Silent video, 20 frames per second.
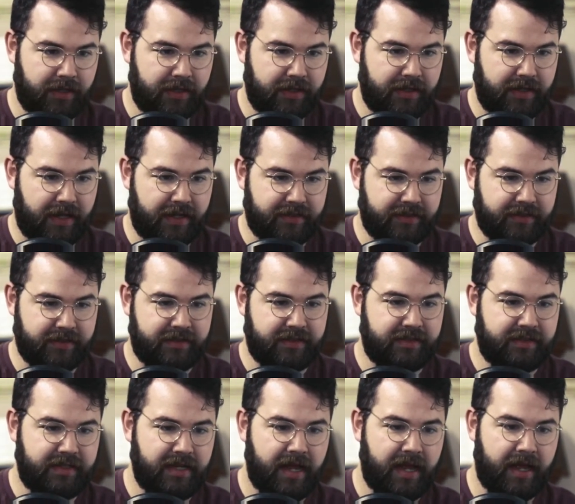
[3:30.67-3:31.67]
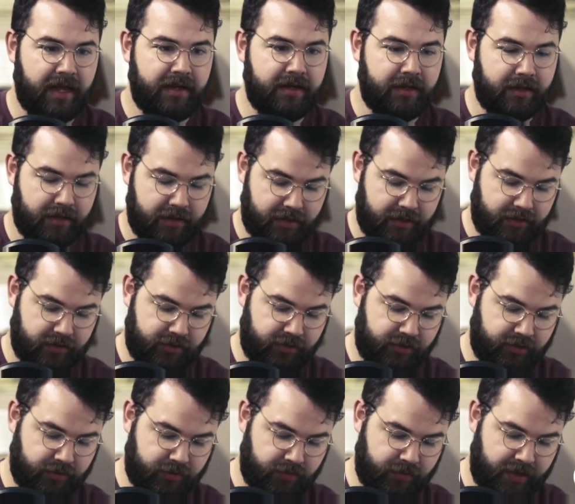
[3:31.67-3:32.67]
is instead
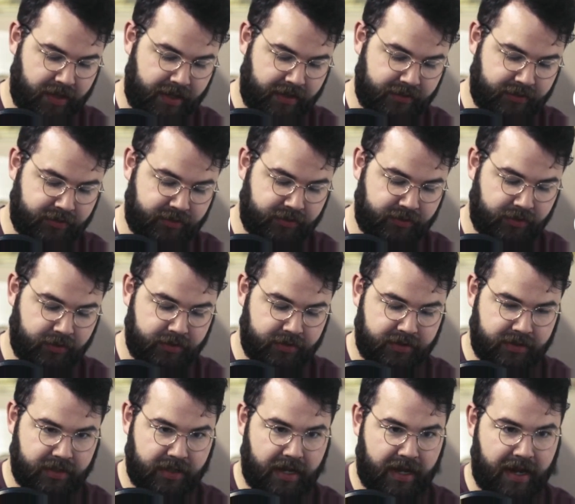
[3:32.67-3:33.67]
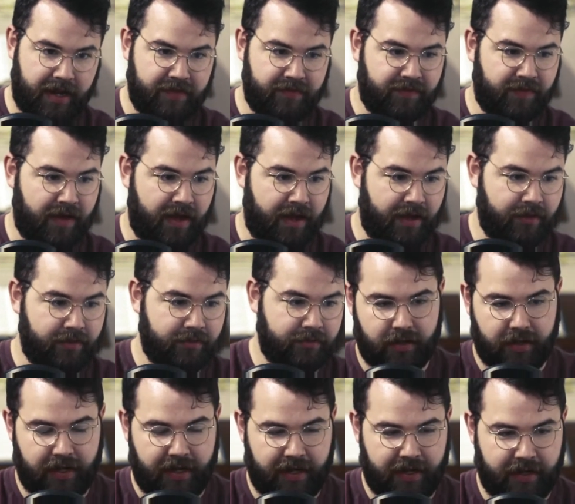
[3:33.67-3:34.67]
to insert a file
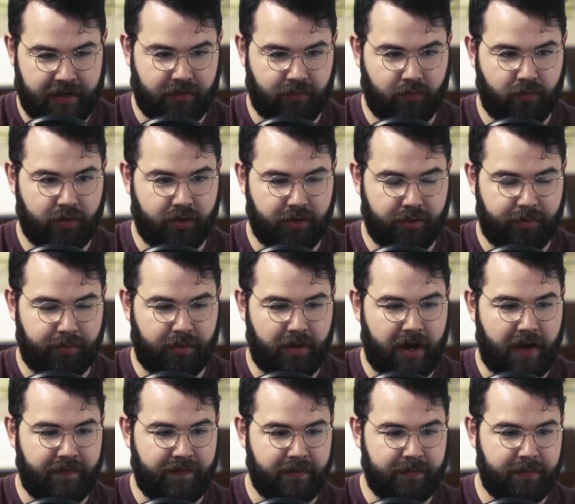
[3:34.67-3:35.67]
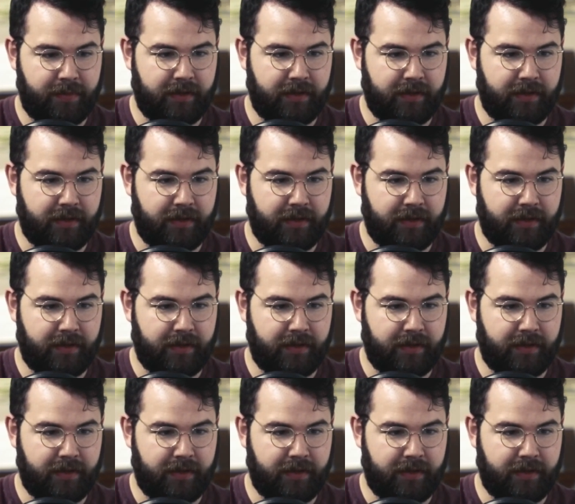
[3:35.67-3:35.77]
and word of the prophet,